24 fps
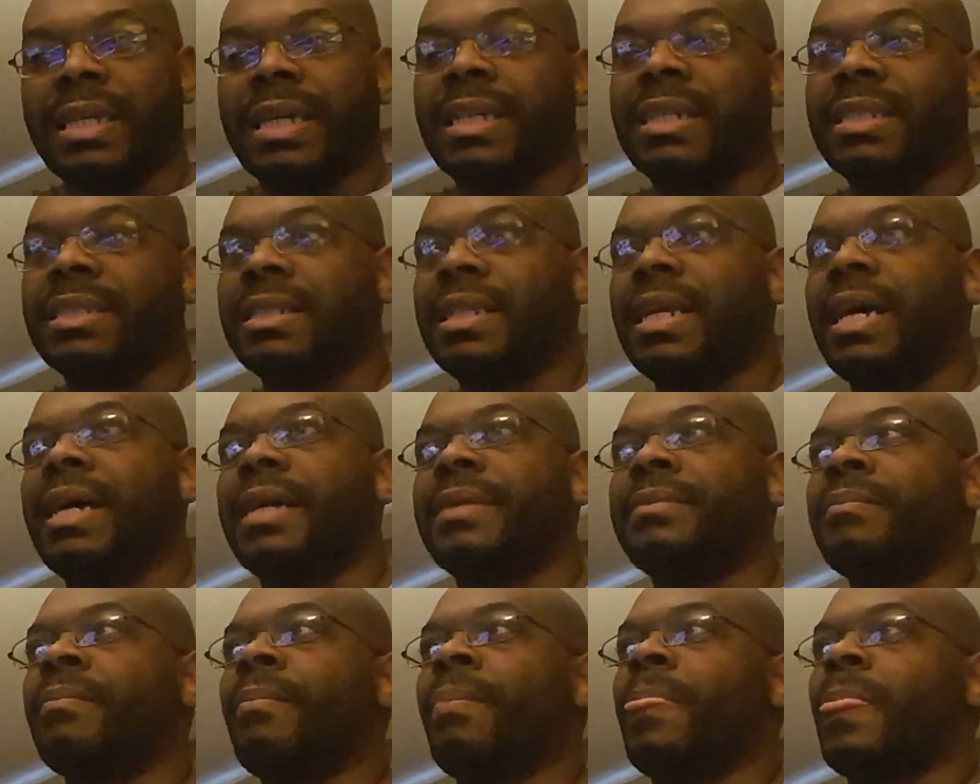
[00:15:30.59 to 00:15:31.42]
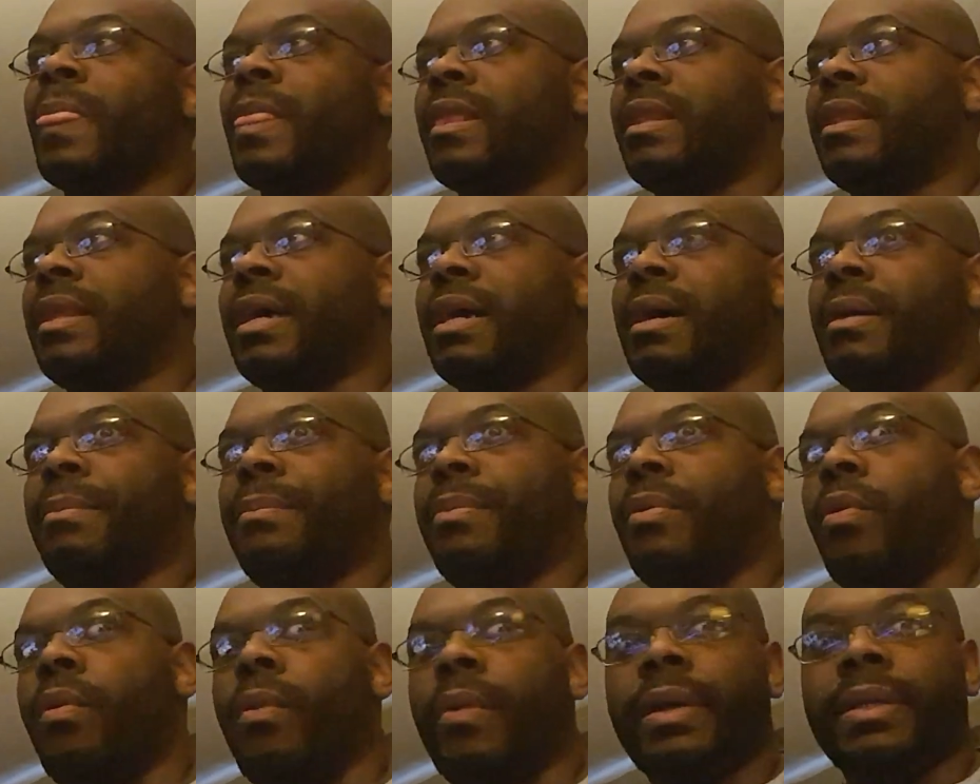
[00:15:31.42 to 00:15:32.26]
It's not like a
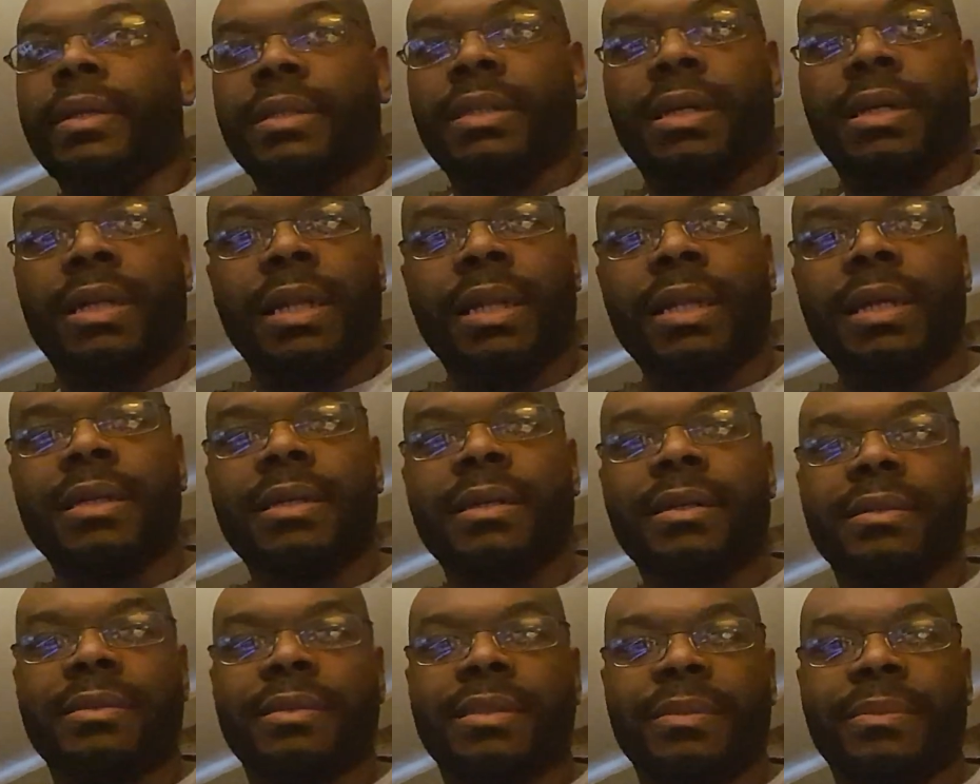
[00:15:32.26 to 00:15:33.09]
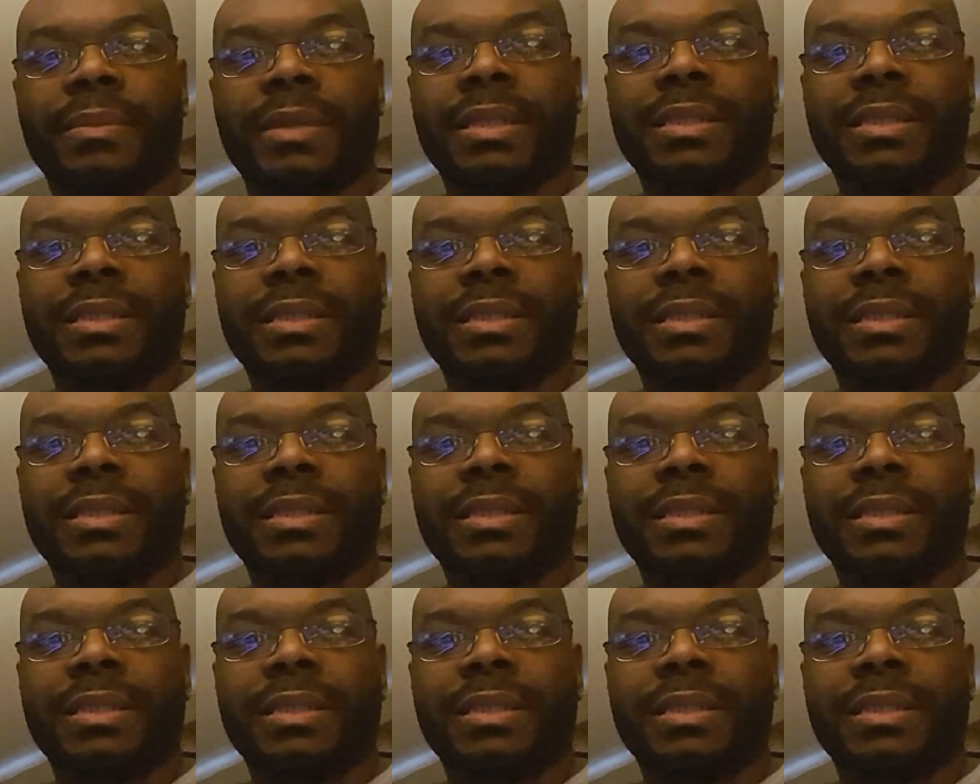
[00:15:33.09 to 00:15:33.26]
point and click or something.